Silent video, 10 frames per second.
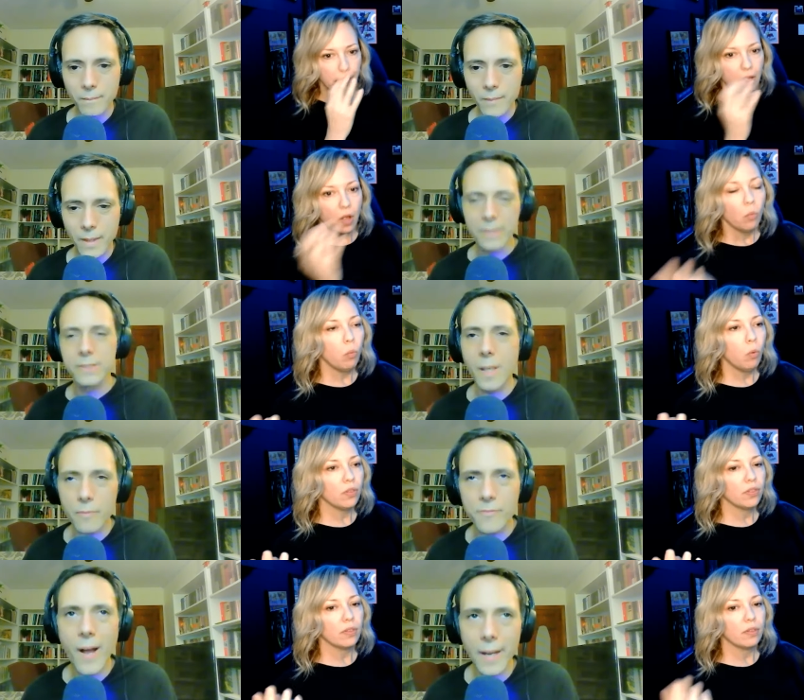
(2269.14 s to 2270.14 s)
Speaker 1: Yeah,
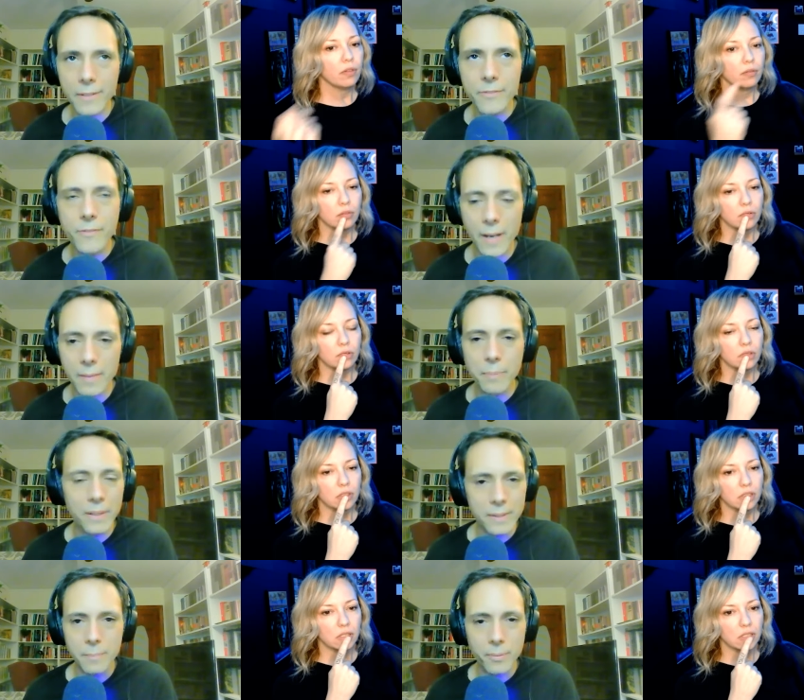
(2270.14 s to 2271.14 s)
some fine, well, fine,
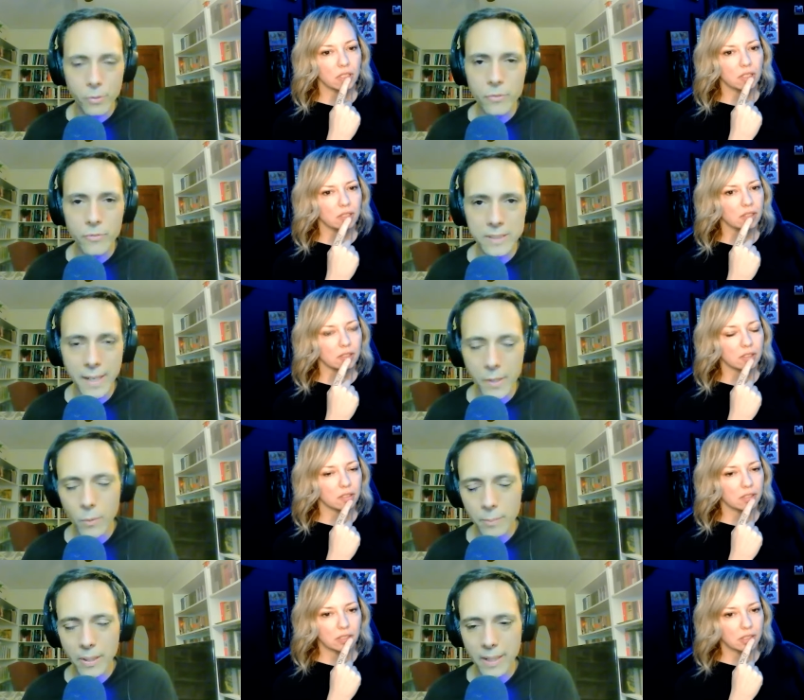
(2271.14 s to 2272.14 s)
but the proof is that no
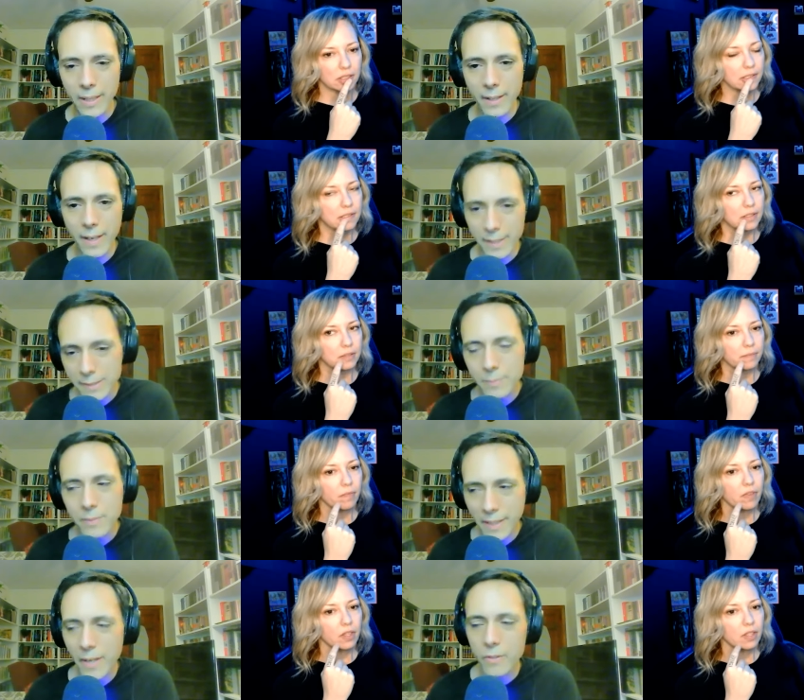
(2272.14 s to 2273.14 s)
one played it, and it's
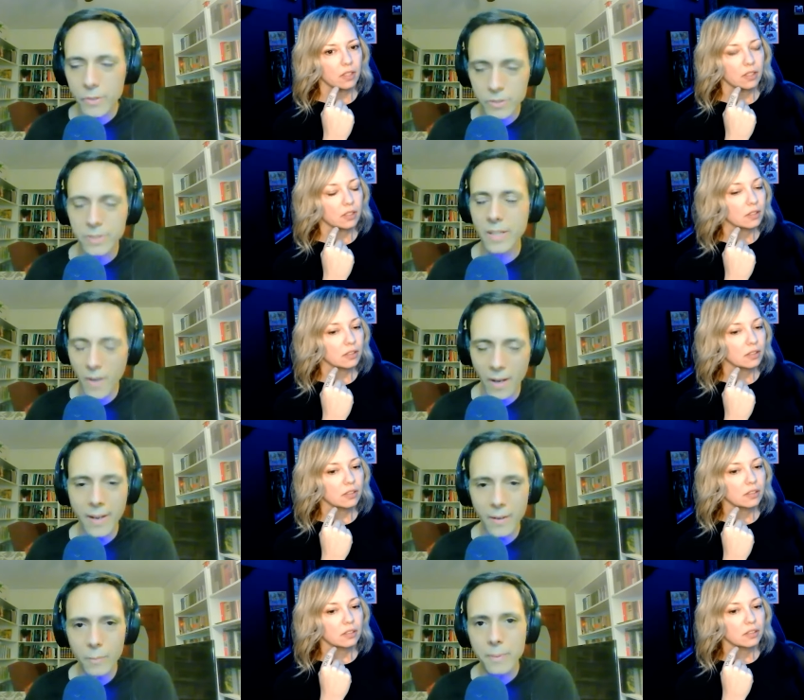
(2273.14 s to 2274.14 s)
the characters did not
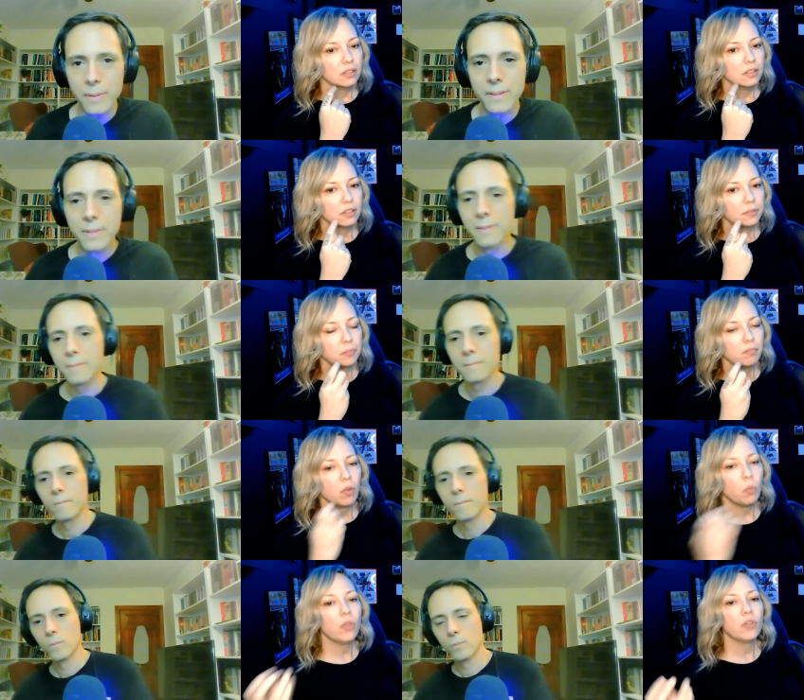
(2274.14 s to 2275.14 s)
help
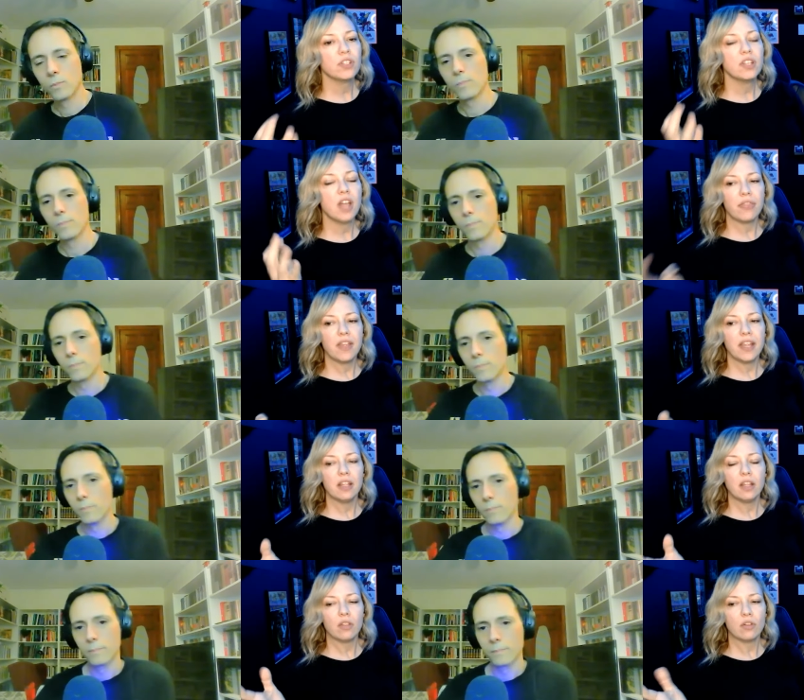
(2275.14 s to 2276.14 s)
Speaker 2: well there's
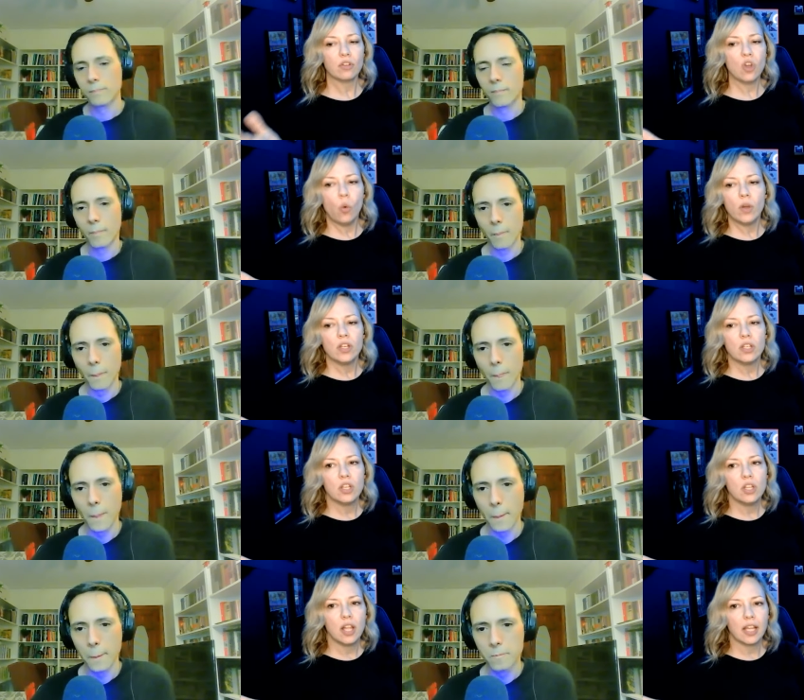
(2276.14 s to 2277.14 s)
nothing there's no
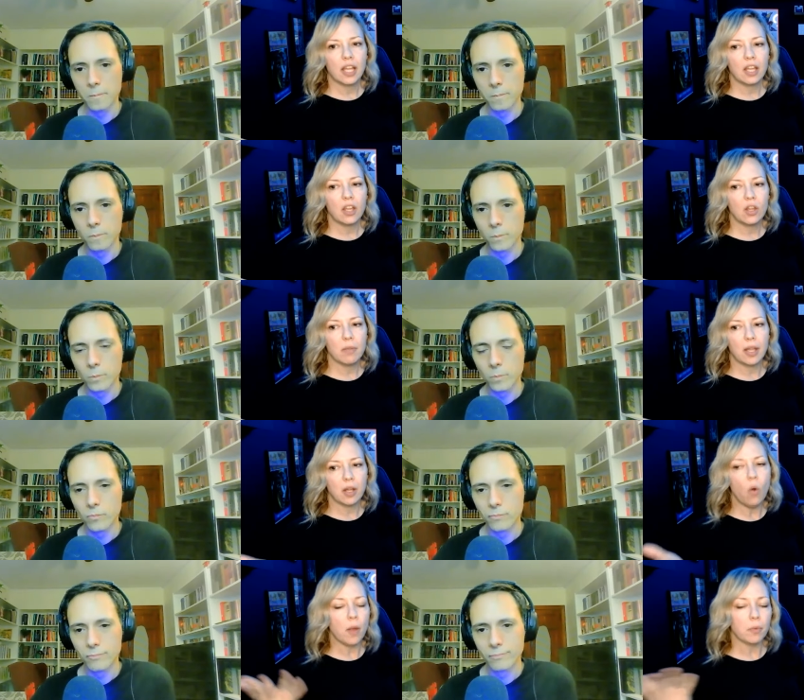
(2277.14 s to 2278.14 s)
one like you
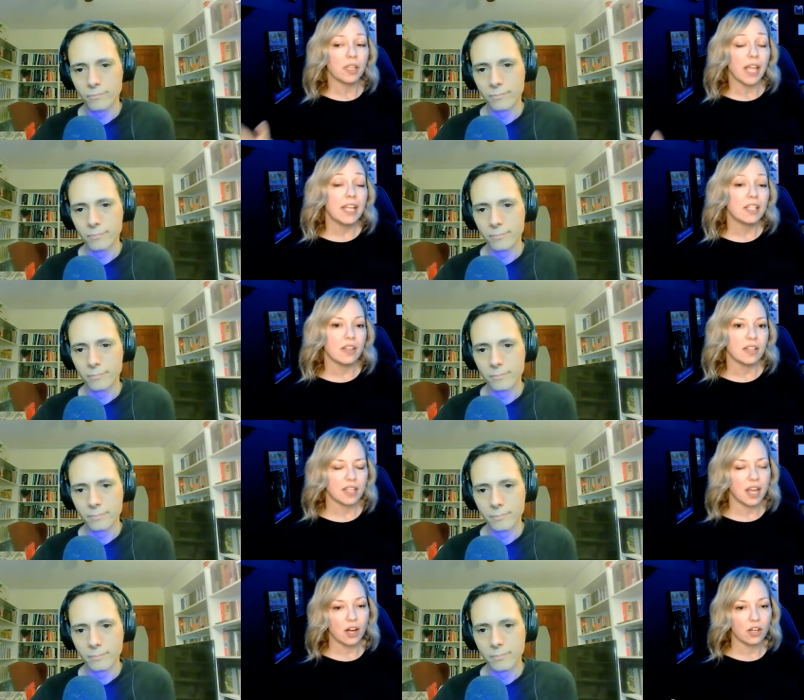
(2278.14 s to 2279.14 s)
can like oh i relate
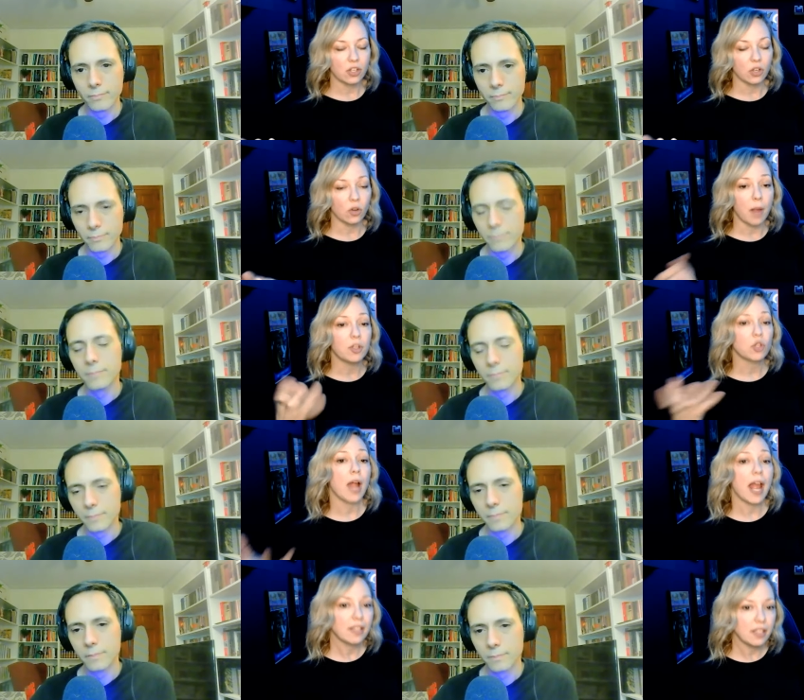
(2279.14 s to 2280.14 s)
to this character or
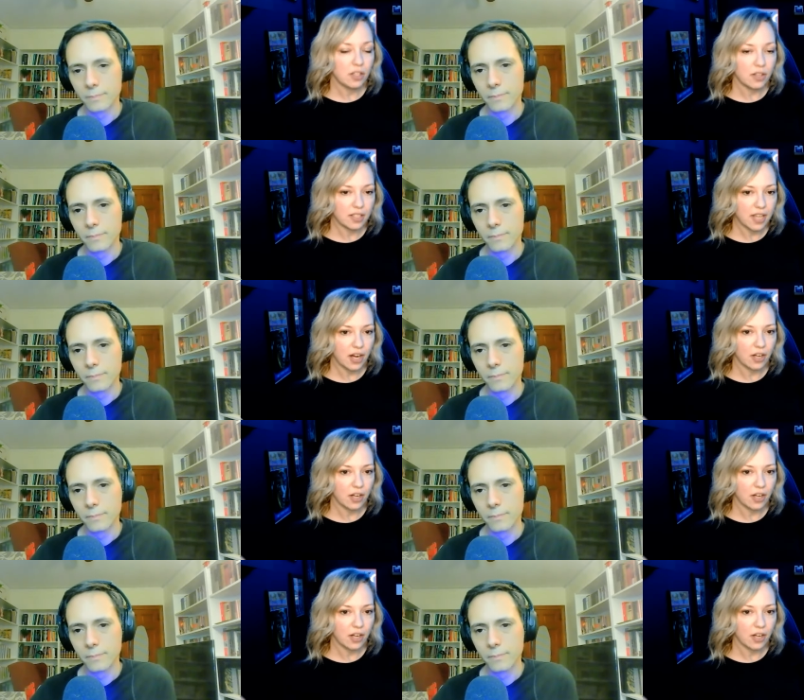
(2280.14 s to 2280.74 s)
i'm attracted to this